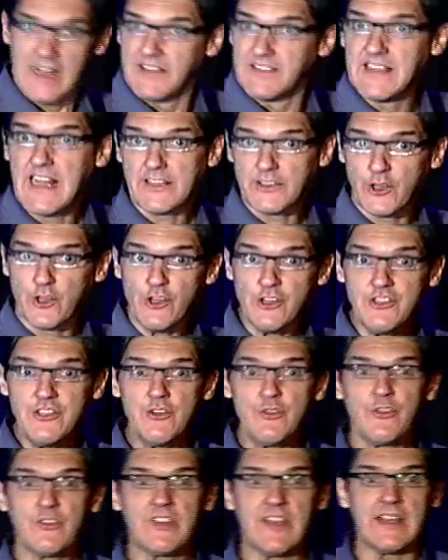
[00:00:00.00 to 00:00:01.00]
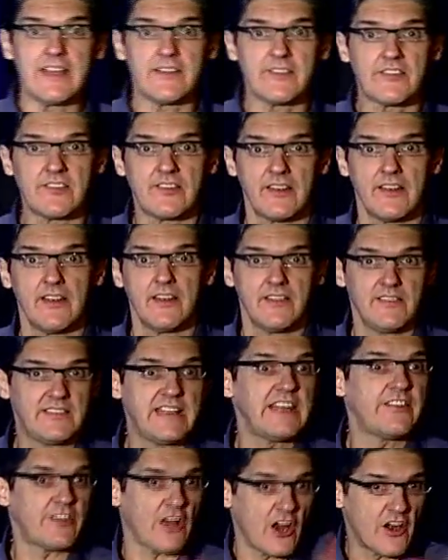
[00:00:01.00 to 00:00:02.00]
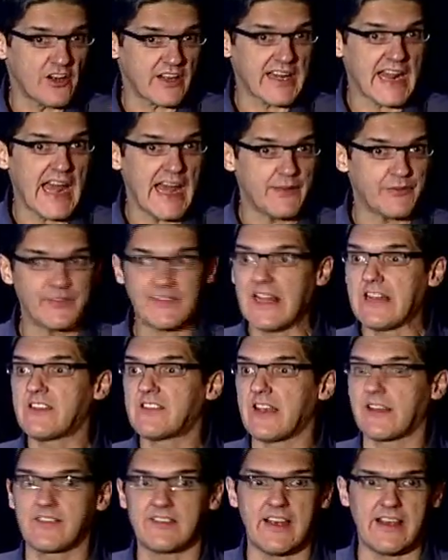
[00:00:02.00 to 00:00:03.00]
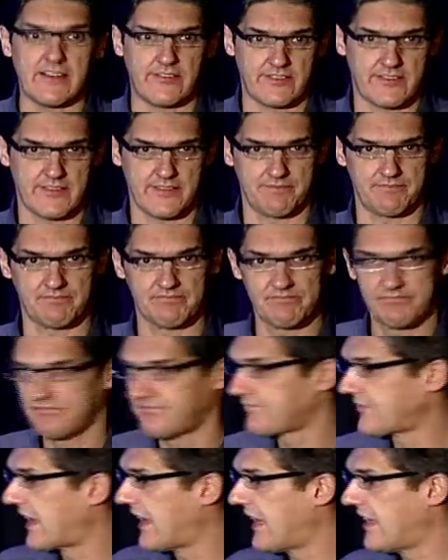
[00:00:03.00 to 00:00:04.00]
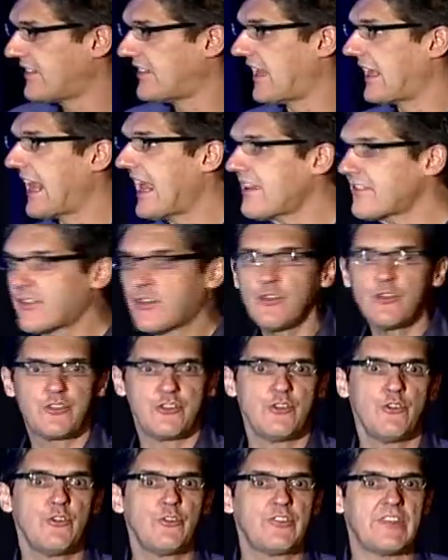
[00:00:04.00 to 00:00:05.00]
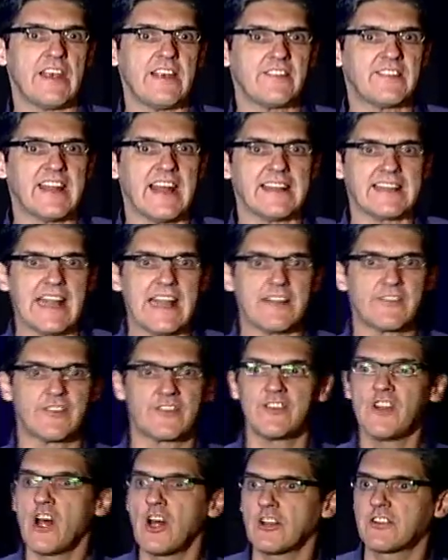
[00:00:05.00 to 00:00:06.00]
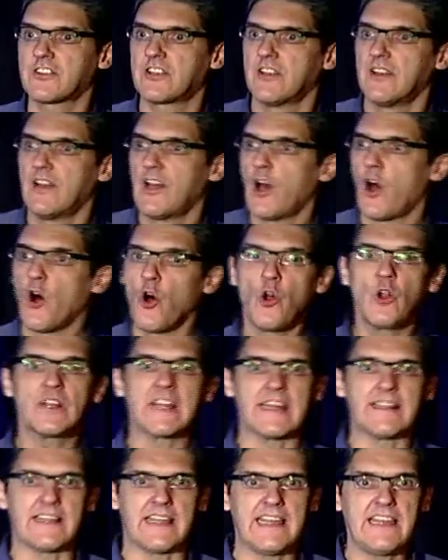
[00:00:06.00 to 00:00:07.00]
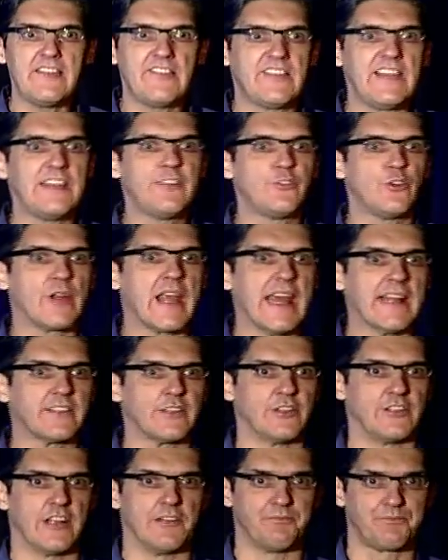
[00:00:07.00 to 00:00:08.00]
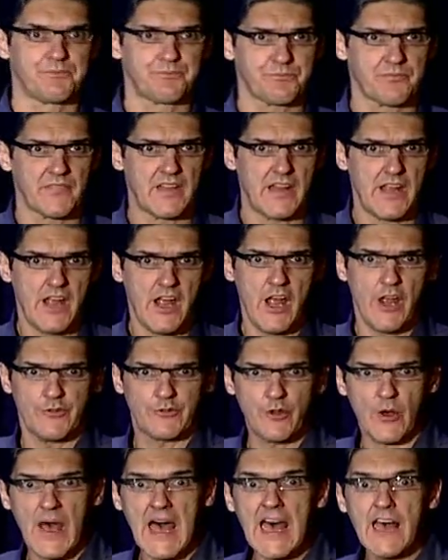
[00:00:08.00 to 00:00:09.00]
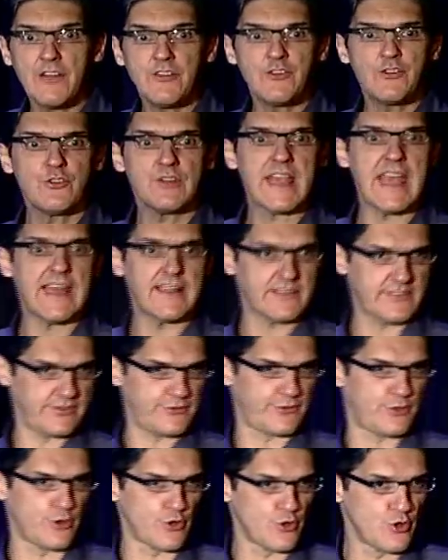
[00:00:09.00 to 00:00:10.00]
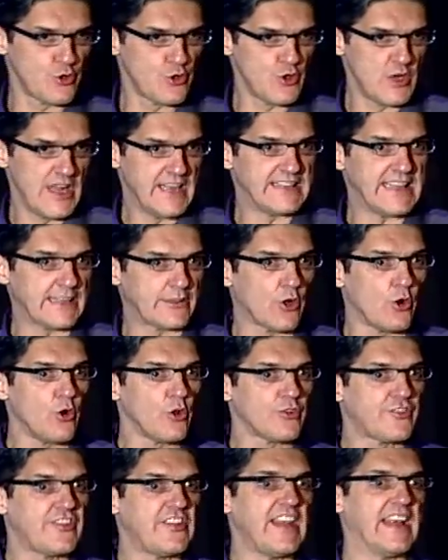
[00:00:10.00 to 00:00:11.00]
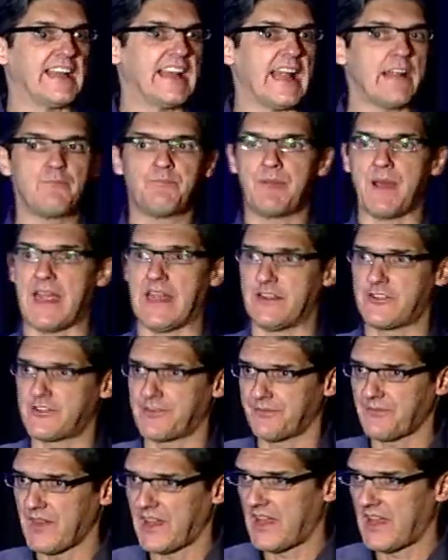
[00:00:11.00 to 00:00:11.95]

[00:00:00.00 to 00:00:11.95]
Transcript: Now the good news is these archive things exist. The less good news is that it's not all that easy to get to them. So how do you get to that old CNN page?